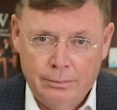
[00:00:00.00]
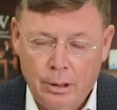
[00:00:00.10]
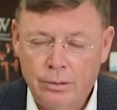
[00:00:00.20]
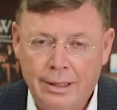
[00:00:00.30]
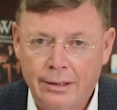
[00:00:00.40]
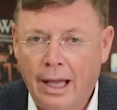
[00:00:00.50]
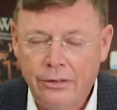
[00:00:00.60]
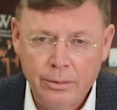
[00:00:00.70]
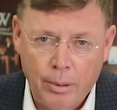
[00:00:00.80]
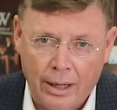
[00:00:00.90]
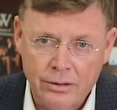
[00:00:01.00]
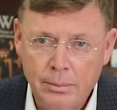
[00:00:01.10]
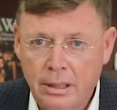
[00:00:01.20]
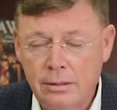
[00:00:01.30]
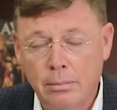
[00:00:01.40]
Not
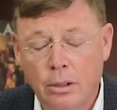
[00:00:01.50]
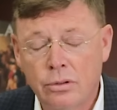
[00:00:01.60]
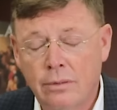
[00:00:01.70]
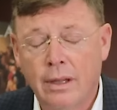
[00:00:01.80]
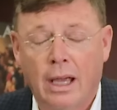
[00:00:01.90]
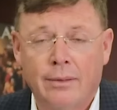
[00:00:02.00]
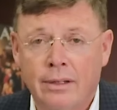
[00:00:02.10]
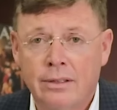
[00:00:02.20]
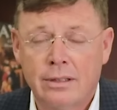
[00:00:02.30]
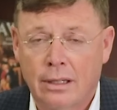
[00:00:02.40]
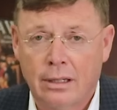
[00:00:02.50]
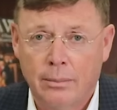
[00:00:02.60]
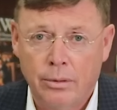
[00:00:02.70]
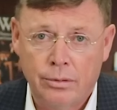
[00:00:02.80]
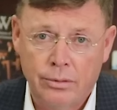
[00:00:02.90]
surprising, because most of the evidence is going to
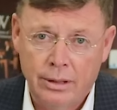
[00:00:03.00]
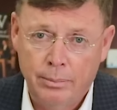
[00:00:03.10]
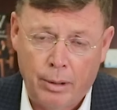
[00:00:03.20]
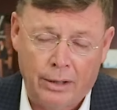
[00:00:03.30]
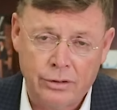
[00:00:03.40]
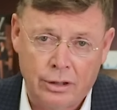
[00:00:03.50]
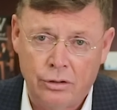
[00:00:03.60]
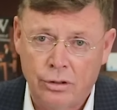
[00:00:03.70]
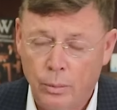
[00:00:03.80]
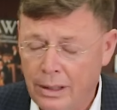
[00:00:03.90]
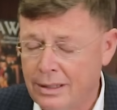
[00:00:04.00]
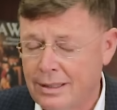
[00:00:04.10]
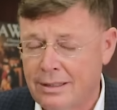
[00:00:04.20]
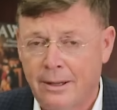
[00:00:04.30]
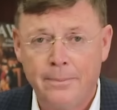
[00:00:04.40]
come through the prosecution
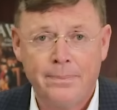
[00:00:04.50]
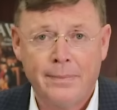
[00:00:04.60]
witnesses.